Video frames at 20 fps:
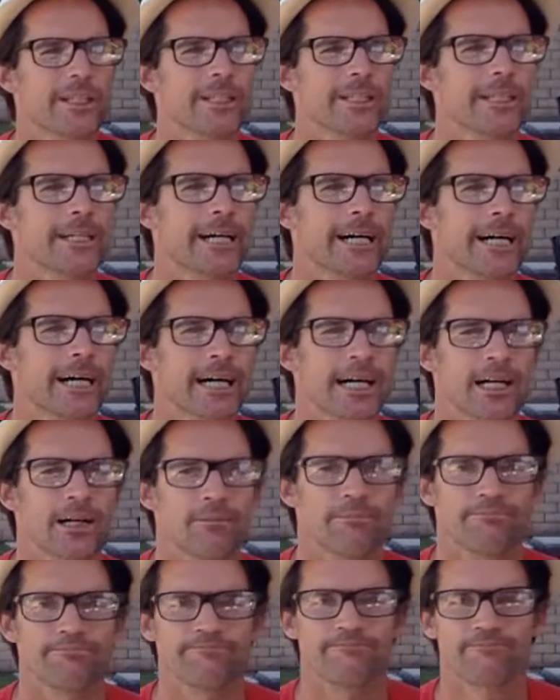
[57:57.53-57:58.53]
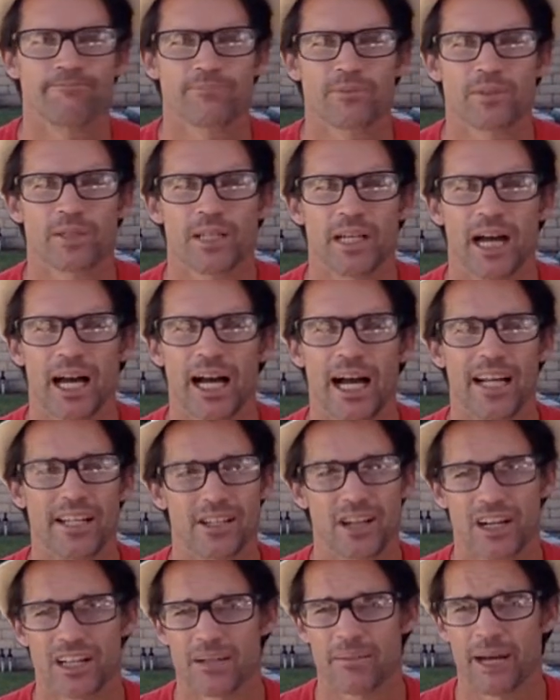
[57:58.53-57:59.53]
I
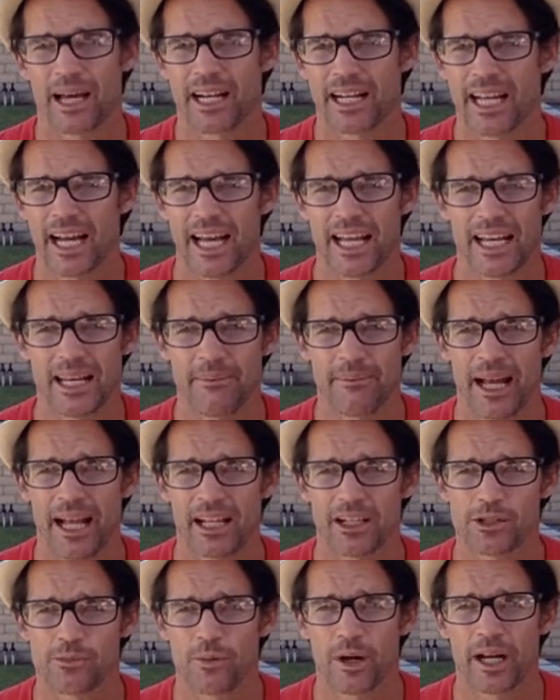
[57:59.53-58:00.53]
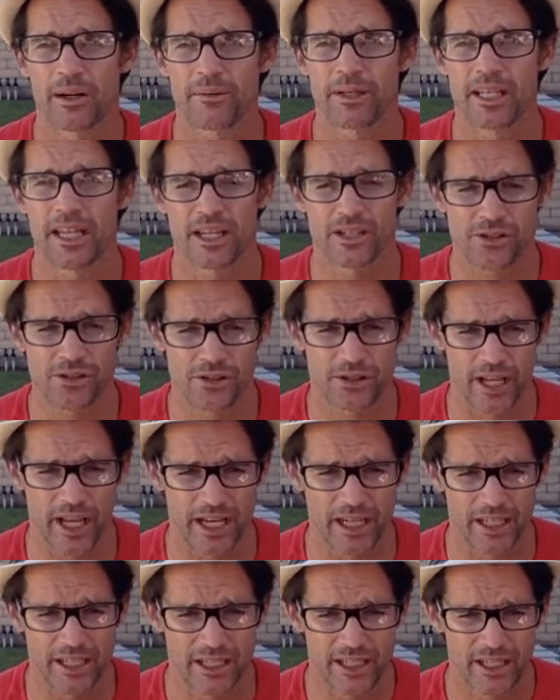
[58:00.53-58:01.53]
talked about a guy named Alex Bregman yesterday,
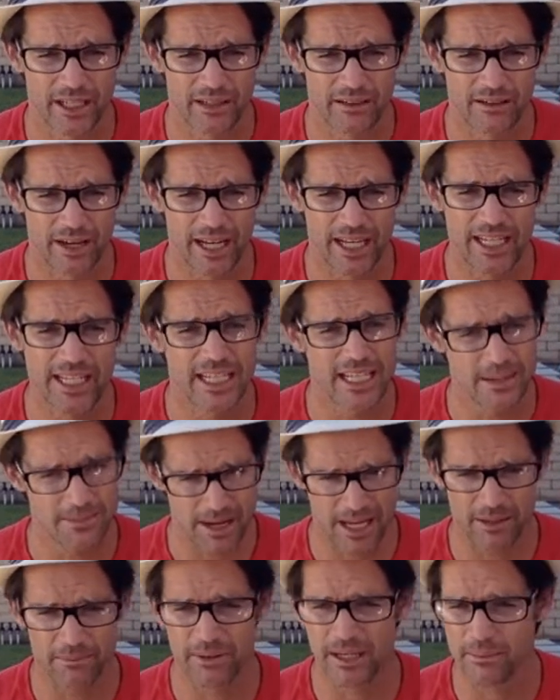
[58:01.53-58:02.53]
right? He made a big